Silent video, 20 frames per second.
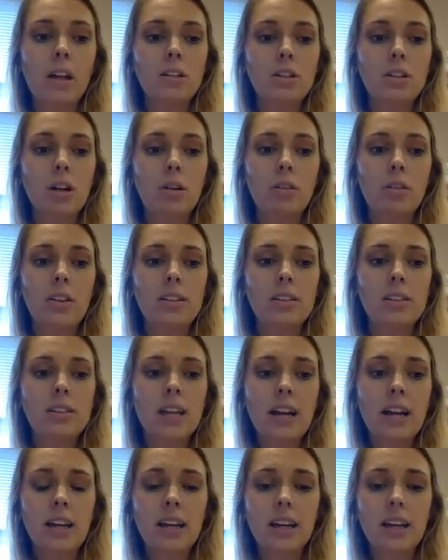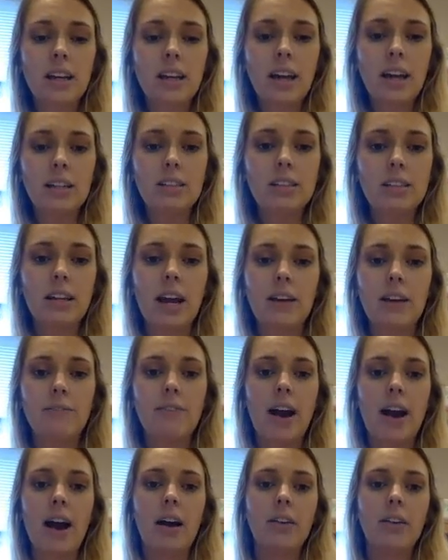So the second case that I
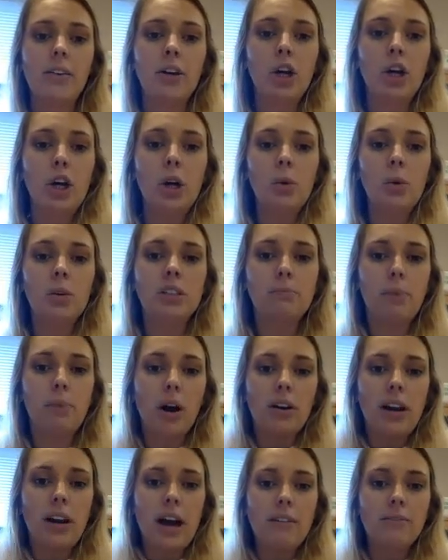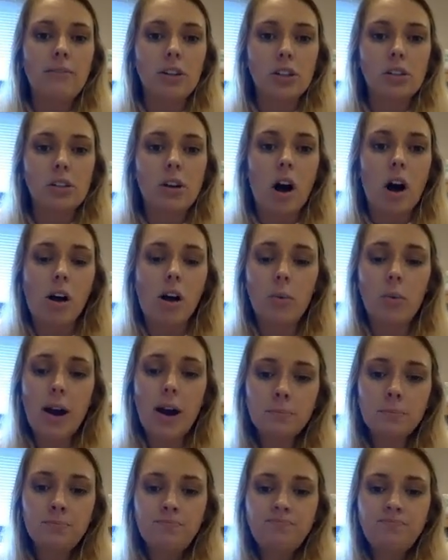found was Barnett versus
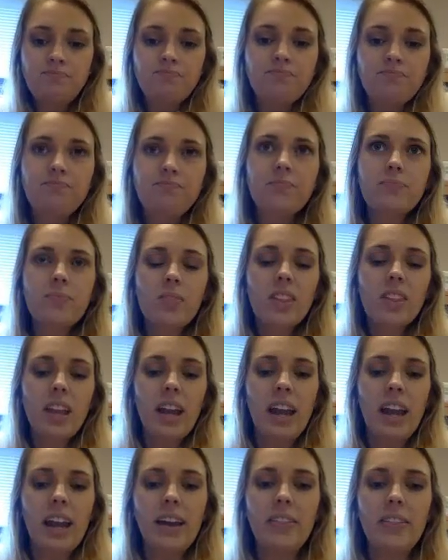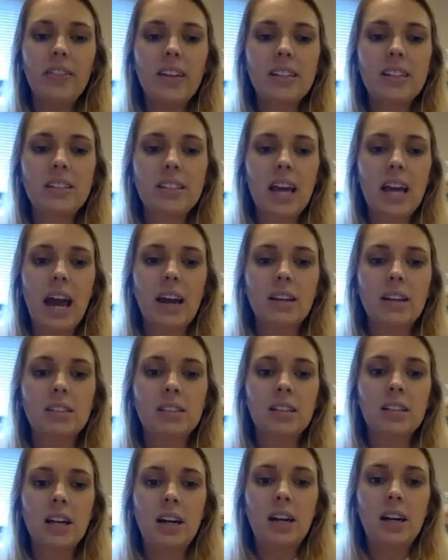Caldwell. In this
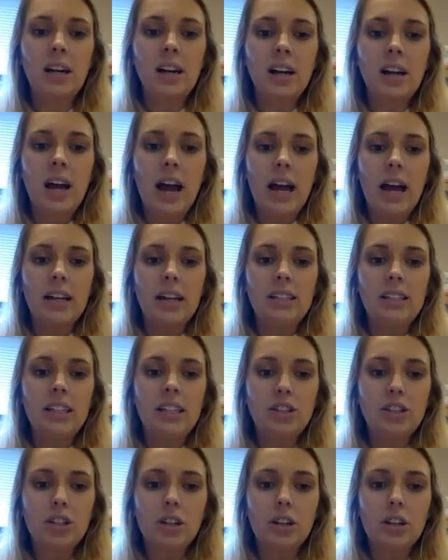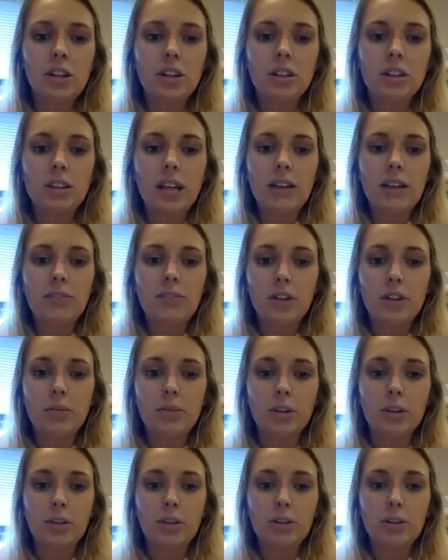case, a teacher left the
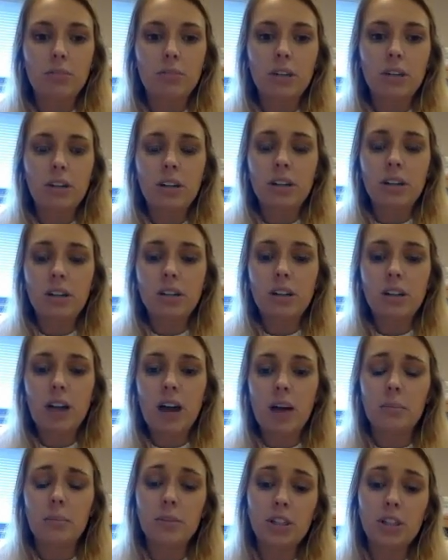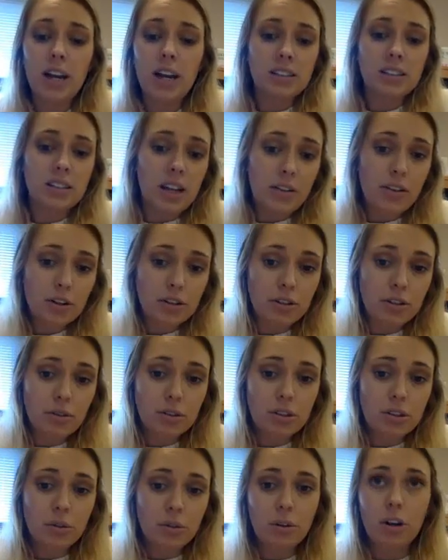room. She asked another
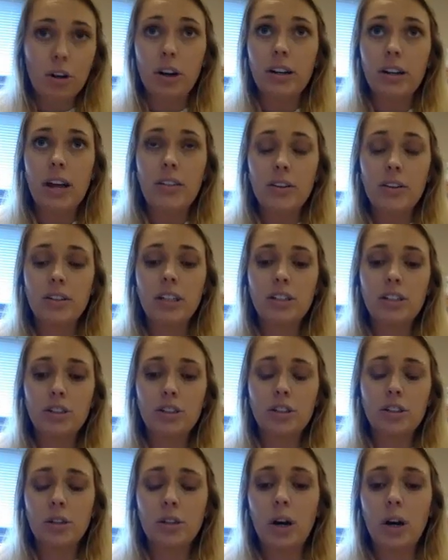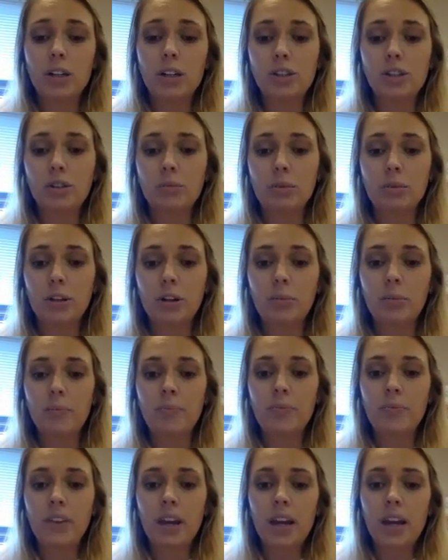teacher to watch the room.